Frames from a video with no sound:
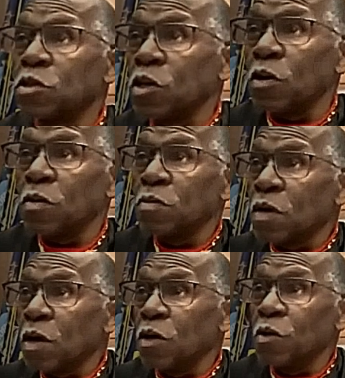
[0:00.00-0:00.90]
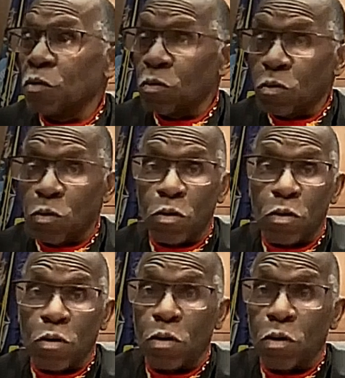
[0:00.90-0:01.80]
Sir, are you
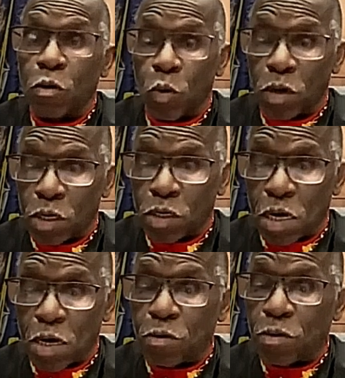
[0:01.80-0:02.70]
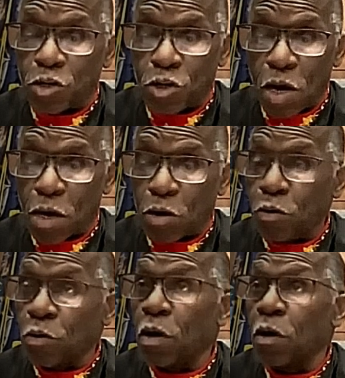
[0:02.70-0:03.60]
going to tender a check
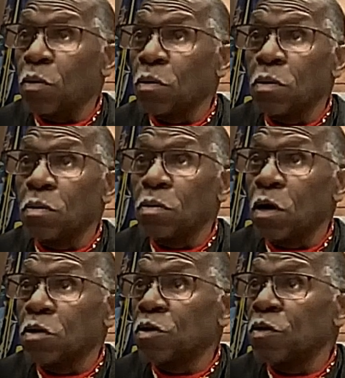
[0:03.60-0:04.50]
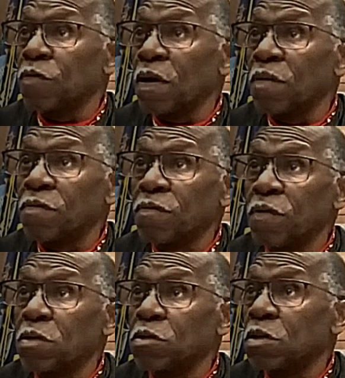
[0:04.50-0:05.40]
or no? Or certified
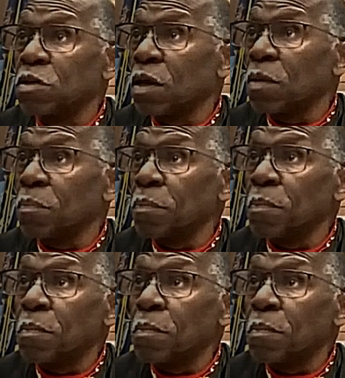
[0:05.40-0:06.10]
funds to them?